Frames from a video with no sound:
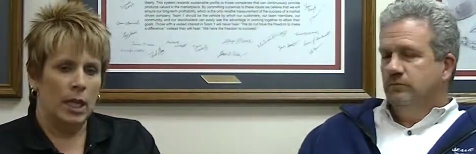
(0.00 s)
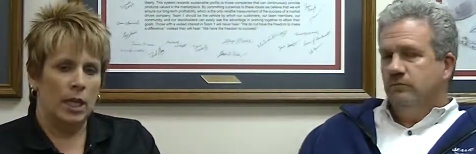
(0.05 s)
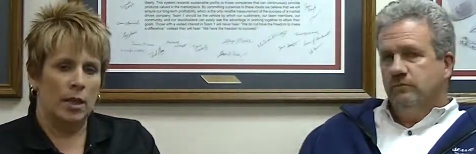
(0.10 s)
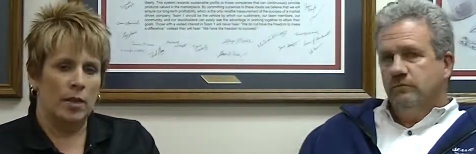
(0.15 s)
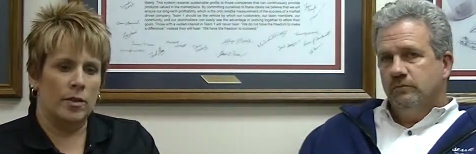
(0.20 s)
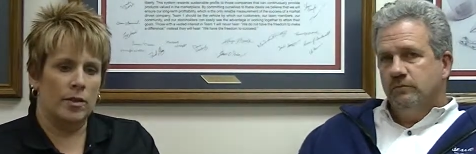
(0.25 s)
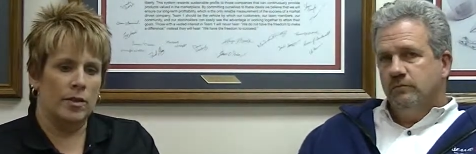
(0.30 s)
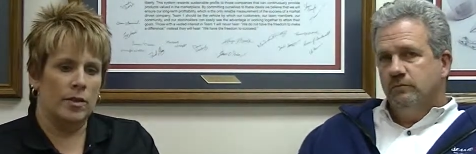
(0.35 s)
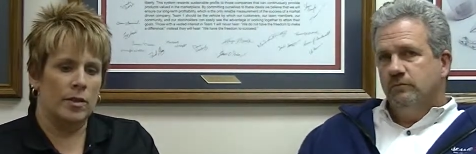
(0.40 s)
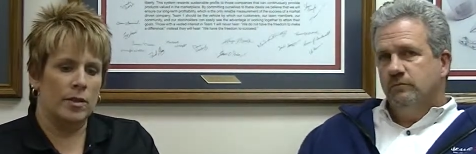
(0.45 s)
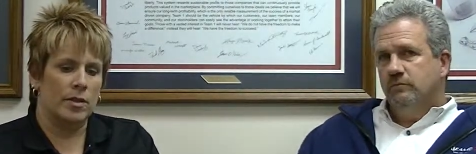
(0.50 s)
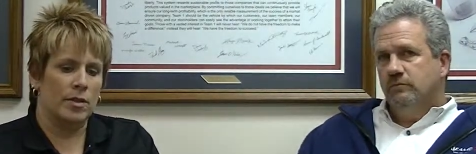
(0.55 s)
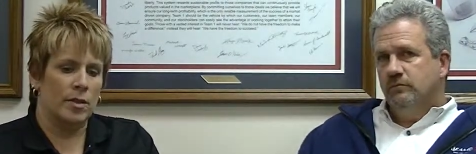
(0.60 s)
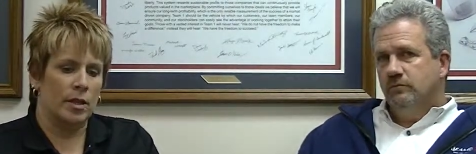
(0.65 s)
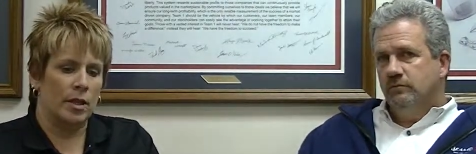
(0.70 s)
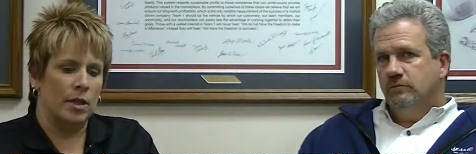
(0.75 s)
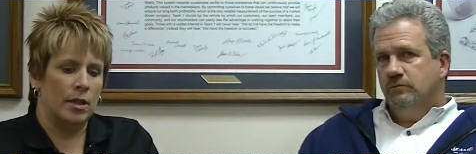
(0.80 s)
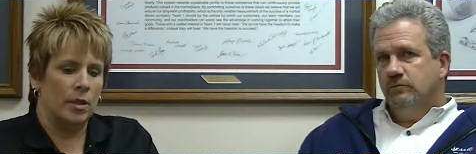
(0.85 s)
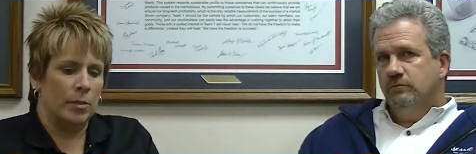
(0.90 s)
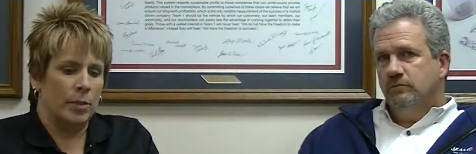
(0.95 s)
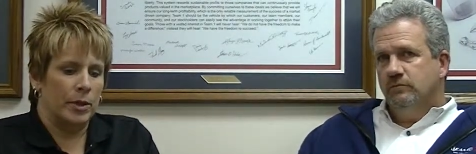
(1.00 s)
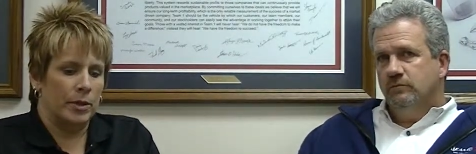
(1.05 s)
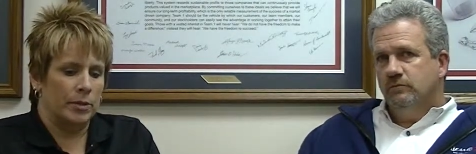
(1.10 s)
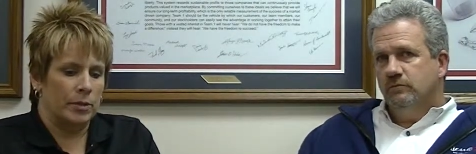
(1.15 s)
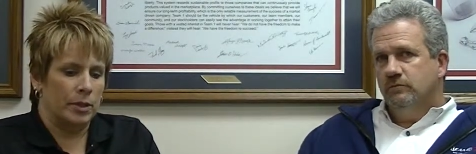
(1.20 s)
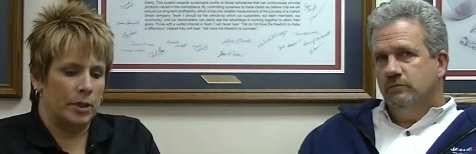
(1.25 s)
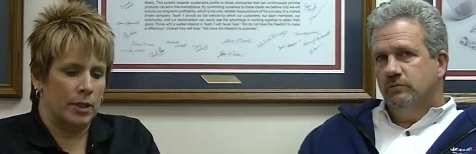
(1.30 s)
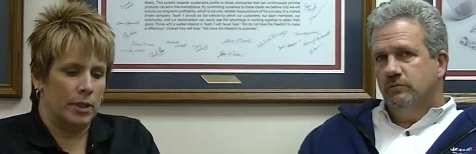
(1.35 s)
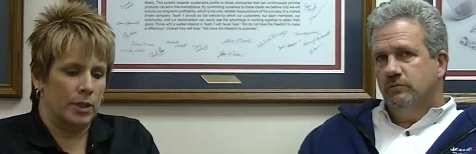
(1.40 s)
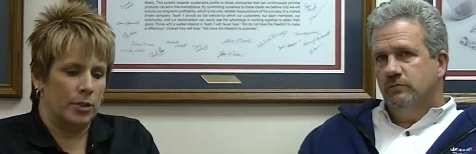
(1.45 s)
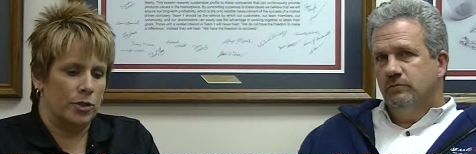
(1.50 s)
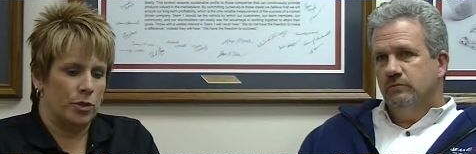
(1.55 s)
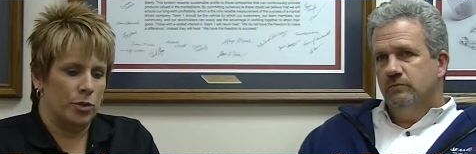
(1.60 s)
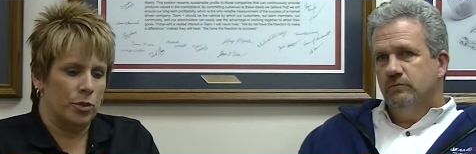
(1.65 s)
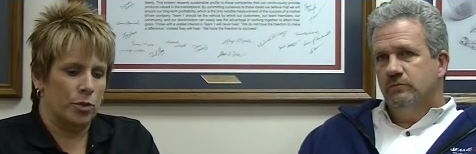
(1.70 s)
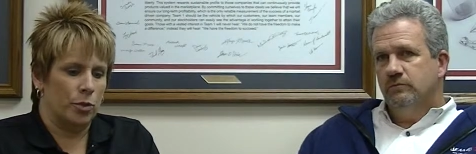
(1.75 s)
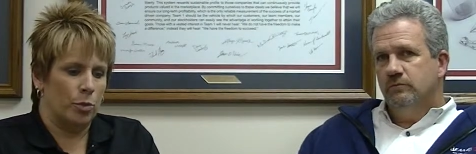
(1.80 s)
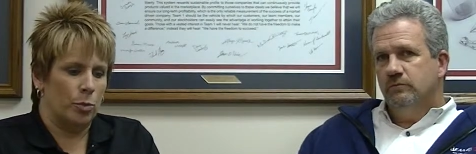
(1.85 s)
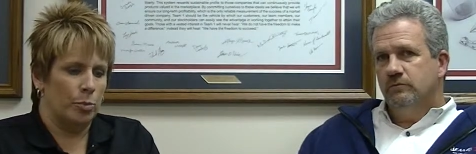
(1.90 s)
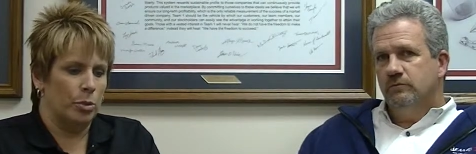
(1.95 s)
Speaker 1: is this inability
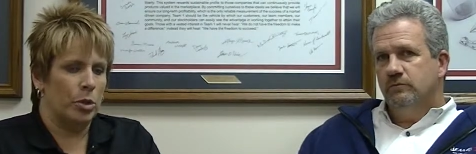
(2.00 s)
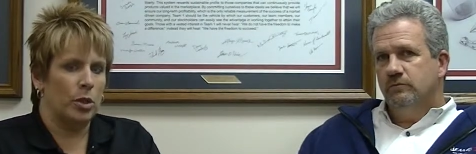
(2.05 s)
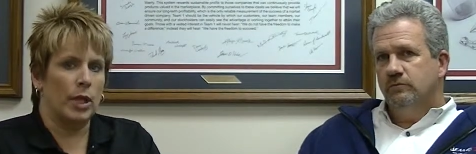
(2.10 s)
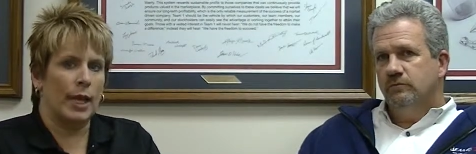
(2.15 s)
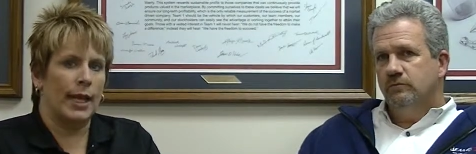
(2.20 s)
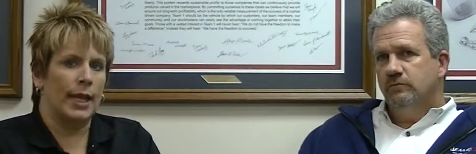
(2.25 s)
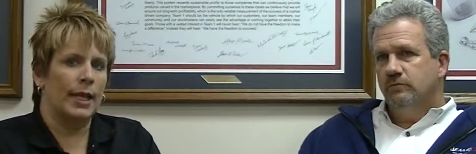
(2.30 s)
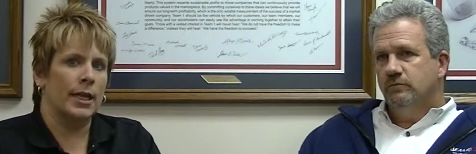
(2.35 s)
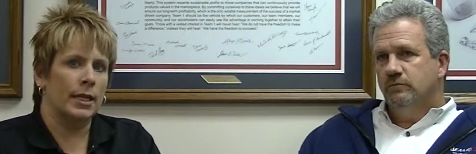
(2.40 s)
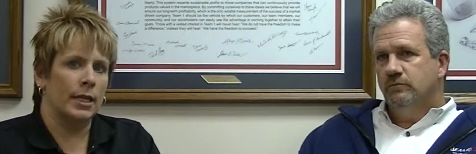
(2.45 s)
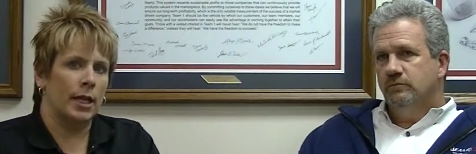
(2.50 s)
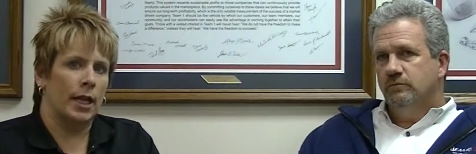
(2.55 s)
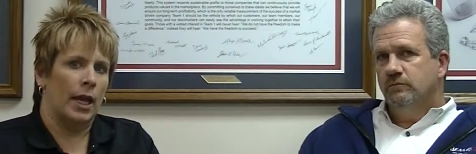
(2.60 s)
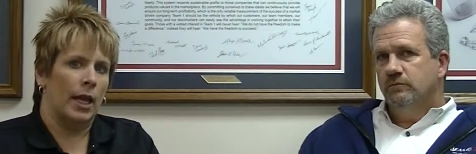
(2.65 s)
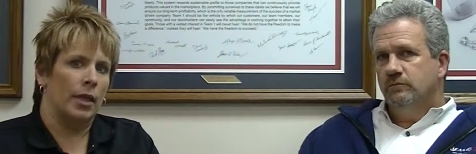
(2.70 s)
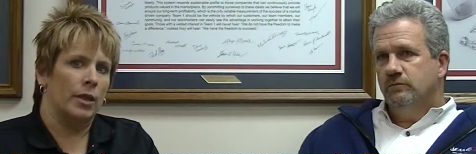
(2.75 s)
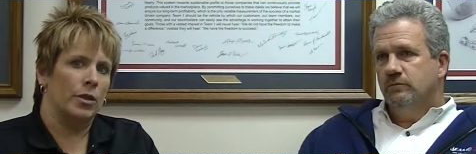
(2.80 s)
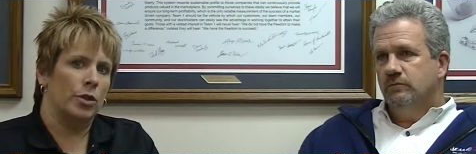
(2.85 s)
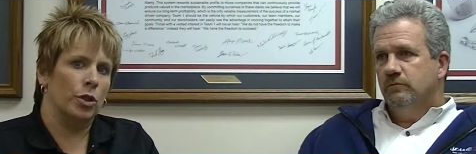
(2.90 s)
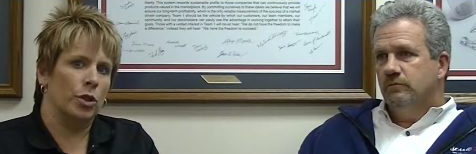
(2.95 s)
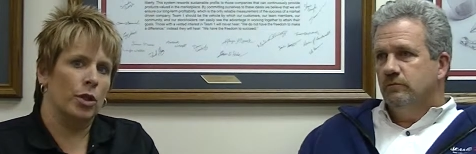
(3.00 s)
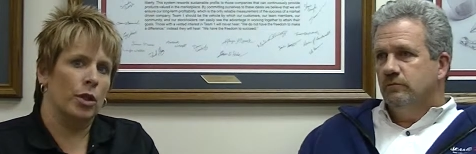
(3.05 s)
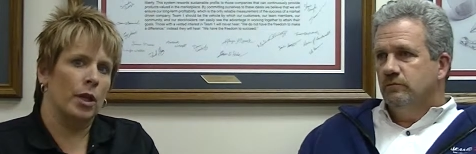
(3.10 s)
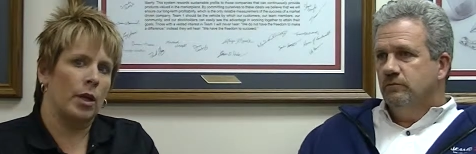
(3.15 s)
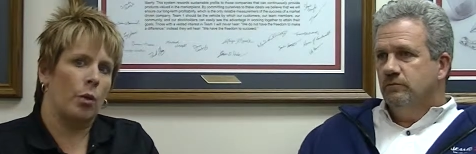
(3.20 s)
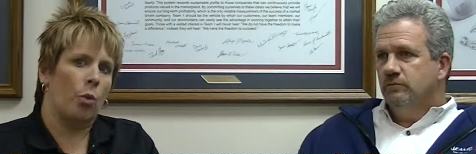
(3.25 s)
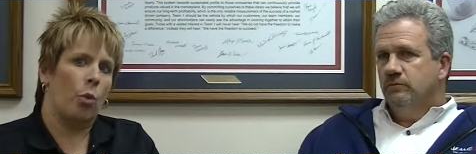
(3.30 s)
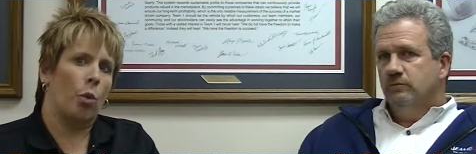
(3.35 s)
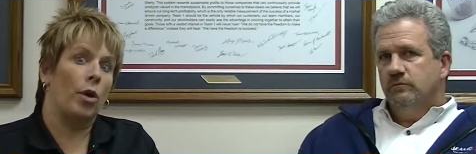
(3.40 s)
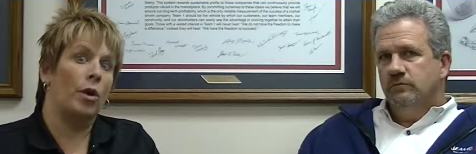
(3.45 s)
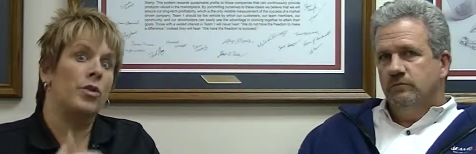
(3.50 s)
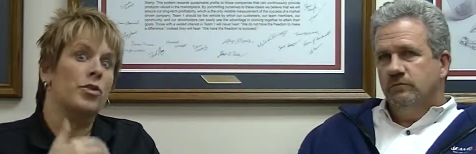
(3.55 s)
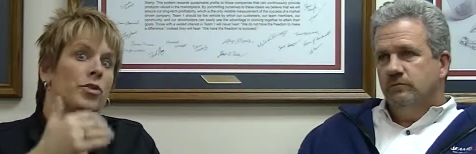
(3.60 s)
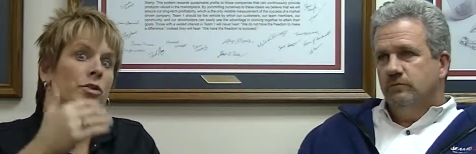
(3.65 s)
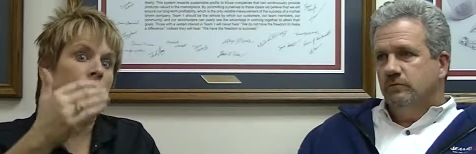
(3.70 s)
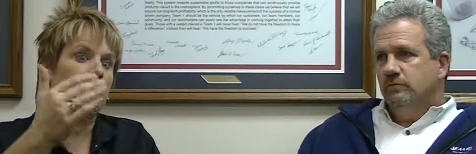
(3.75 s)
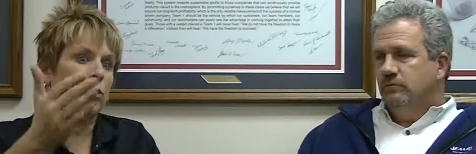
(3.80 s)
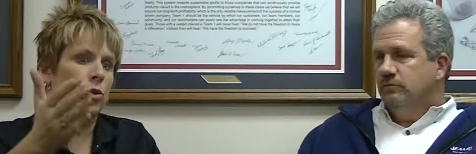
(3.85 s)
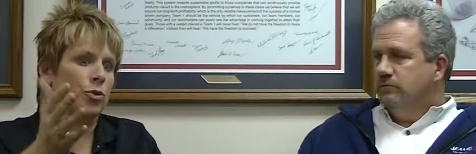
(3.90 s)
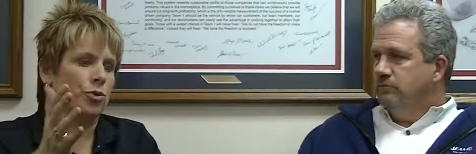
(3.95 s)
to plan and look at what does
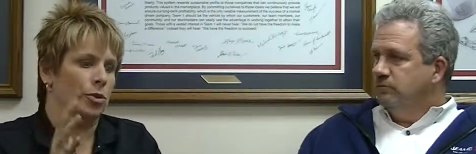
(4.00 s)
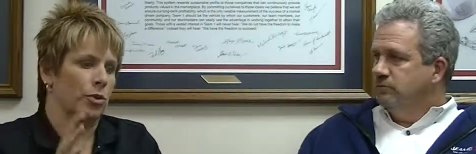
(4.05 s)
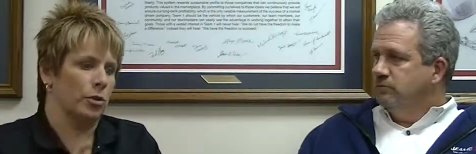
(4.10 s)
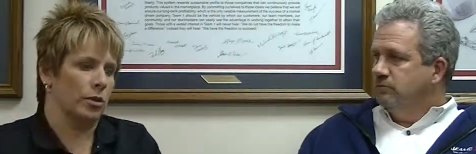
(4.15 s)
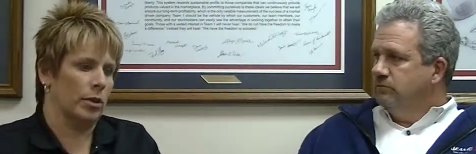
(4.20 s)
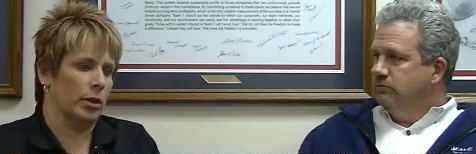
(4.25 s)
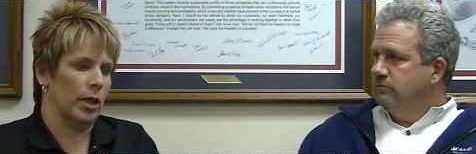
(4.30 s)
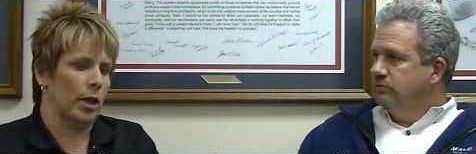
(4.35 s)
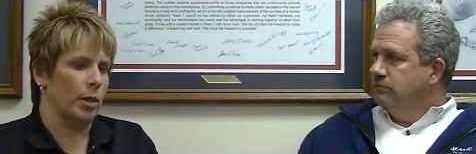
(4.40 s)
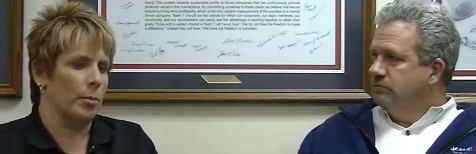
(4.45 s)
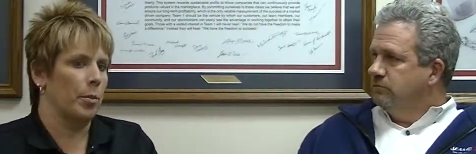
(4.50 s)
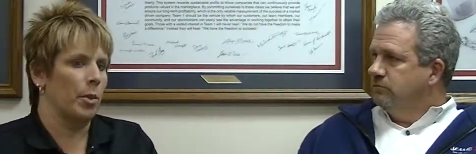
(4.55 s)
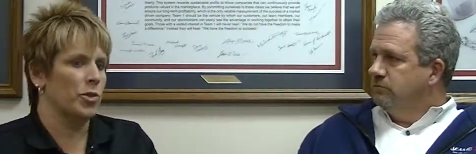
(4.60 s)
the future look like.